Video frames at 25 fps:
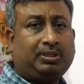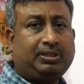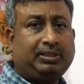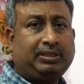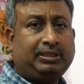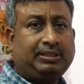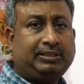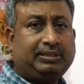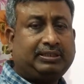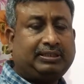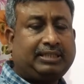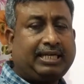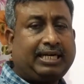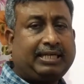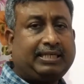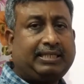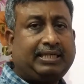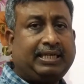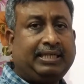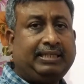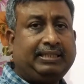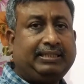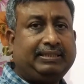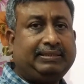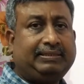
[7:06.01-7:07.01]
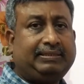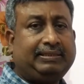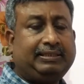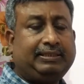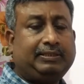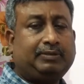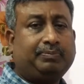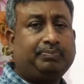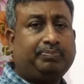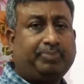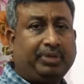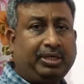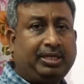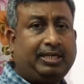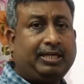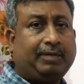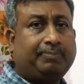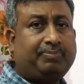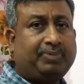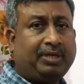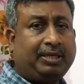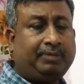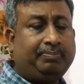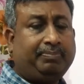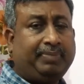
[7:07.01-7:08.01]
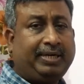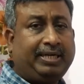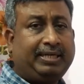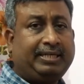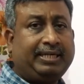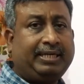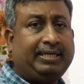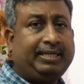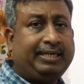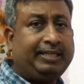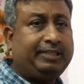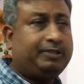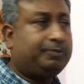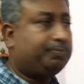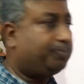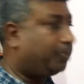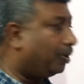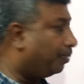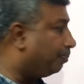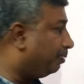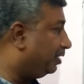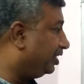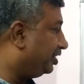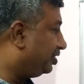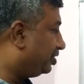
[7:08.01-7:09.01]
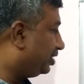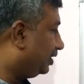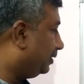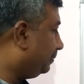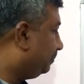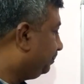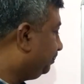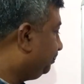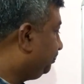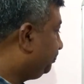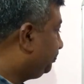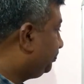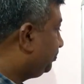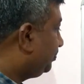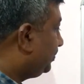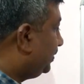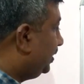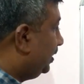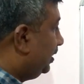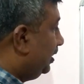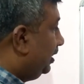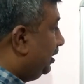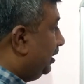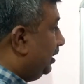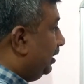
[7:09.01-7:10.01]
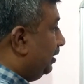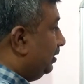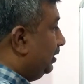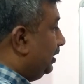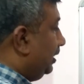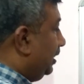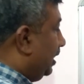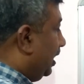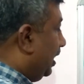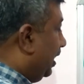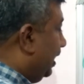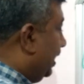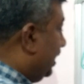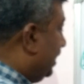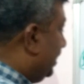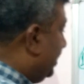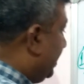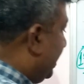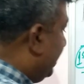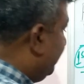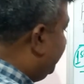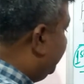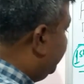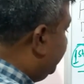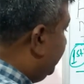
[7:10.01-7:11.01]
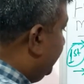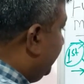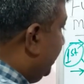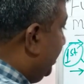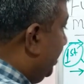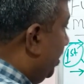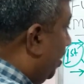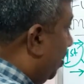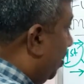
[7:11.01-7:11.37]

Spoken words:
insect and disease build up and maintain its population. Then higher diversity